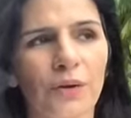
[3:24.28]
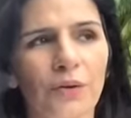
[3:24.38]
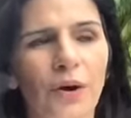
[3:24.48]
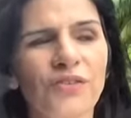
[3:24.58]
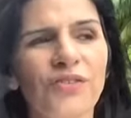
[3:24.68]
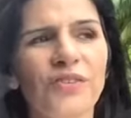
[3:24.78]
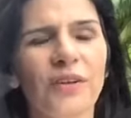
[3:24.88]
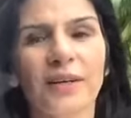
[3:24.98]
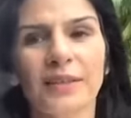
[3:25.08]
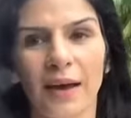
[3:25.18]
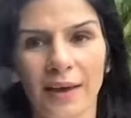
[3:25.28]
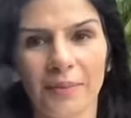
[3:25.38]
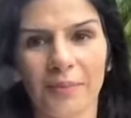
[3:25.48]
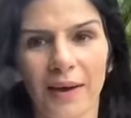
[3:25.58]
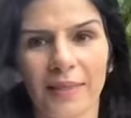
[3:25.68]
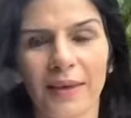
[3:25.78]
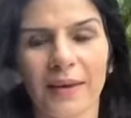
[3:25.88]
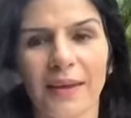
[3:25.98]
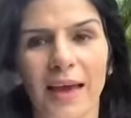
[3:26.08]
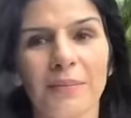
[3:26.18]
not just a time I
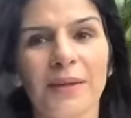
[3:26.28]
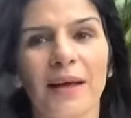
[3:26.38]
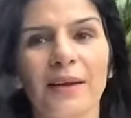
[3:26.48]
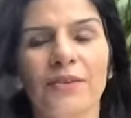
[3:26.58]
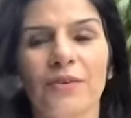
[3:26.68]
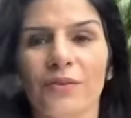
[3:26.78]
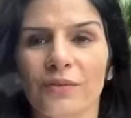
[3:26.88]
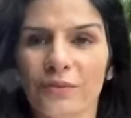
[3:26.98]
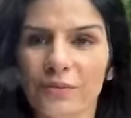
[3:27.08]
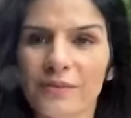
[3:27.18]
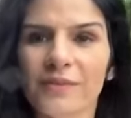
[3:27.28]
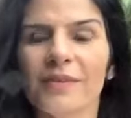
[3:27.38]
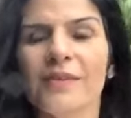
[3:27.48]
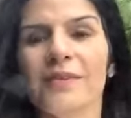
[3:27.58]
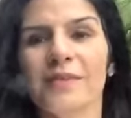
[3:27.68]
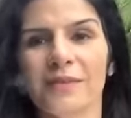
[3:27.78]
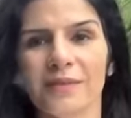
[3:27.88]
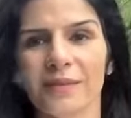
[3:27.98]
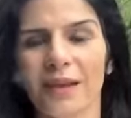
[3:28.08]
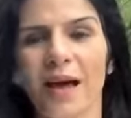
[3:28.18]
think it can be that
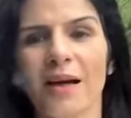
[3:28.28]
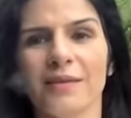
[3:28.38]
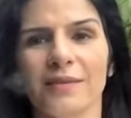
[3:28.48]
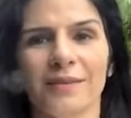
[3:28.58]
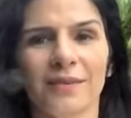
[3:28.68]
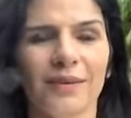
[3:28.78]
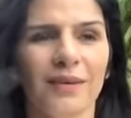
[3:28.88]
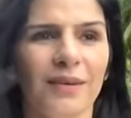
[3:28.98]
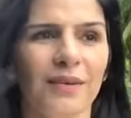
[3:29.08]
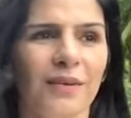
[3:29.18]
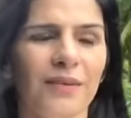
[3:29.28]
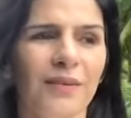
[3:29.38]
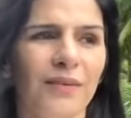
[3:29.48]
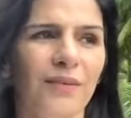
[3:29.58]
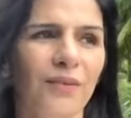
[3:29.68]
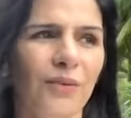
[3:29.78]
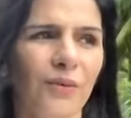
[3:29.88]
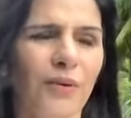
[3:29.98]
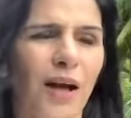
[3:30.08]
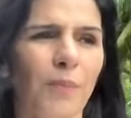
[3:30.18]
since the last uh, uh you
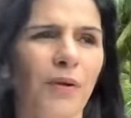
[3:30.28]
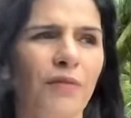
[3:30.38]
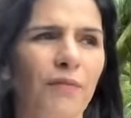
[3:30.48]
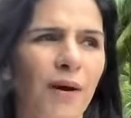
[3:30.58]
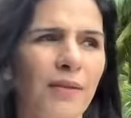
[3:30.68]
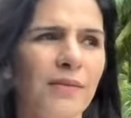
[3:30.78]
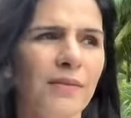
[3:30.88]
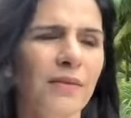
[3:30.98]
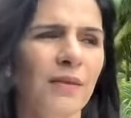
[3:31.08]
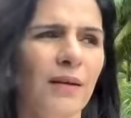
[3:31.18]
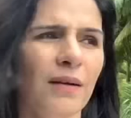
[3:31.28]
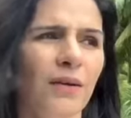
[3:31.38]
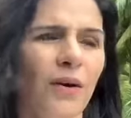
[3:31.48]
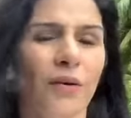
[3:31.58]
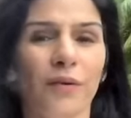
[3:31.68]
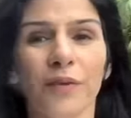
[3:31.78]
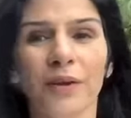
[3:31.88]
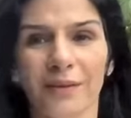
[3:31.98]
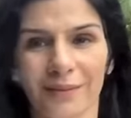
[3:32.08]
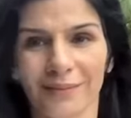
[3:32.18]
know couple of months uh, or
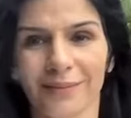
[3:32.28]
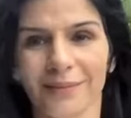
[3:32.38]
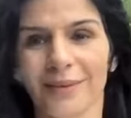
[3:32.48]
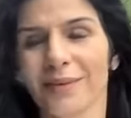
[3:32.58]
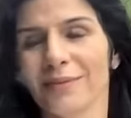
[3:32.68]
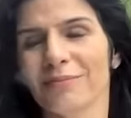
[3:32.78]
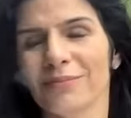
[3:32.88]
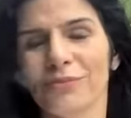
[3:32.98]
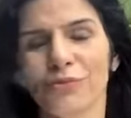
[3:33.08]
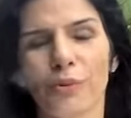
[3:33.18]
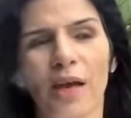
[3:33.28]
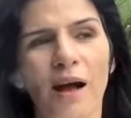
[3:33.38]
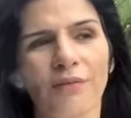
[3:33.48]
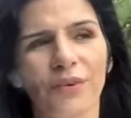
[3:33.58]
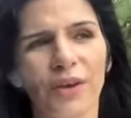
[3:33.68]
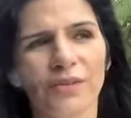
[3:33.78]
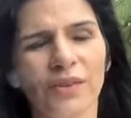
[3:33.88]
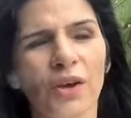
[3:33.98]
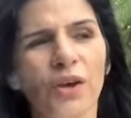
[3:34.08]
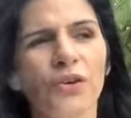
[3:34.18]
even two and a half
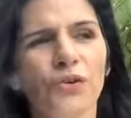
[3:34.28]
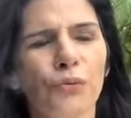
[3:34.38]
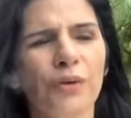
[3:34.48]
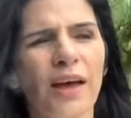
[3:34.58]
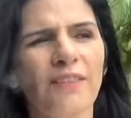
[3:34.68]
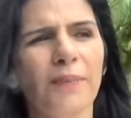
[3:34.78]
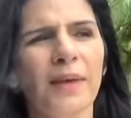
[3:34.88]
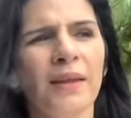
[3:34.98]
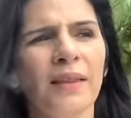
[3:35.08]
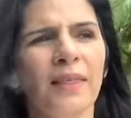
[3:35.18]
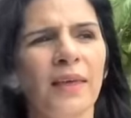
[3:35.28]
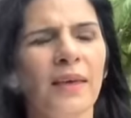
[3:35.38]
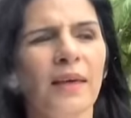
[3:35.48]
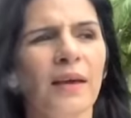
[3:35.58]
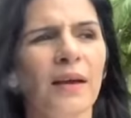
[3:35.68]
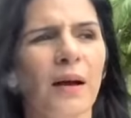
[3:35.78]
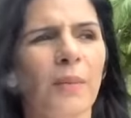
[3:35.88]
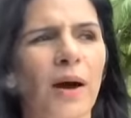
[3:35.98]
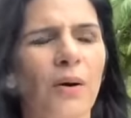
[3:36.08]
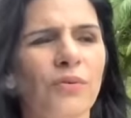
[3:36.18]
years you could have been thinking
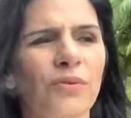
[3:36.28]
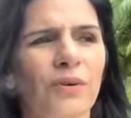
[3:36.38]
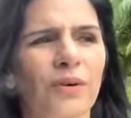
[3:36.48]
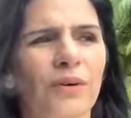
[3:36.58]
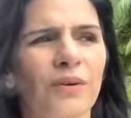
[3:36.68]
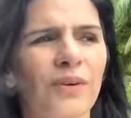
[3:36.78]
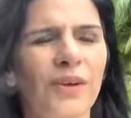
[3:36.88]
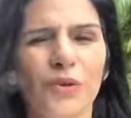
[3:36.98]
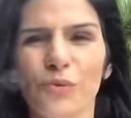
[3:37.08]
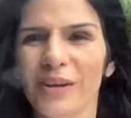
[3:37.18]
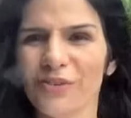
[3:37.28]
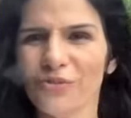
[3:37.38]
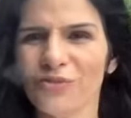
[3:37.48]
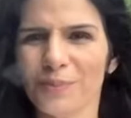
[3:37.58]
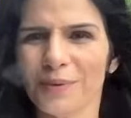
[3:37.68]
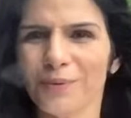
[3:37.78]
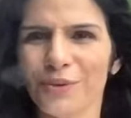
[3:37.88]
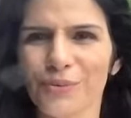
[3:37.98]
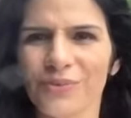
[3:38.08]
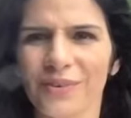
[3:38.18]
about uh, relationships a
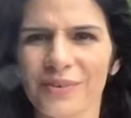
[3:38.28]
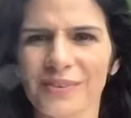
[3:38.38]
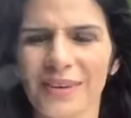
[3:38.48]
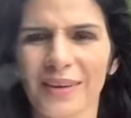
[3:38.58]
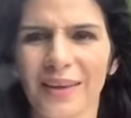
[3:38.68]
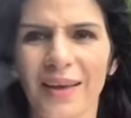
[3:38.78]
bit too seriously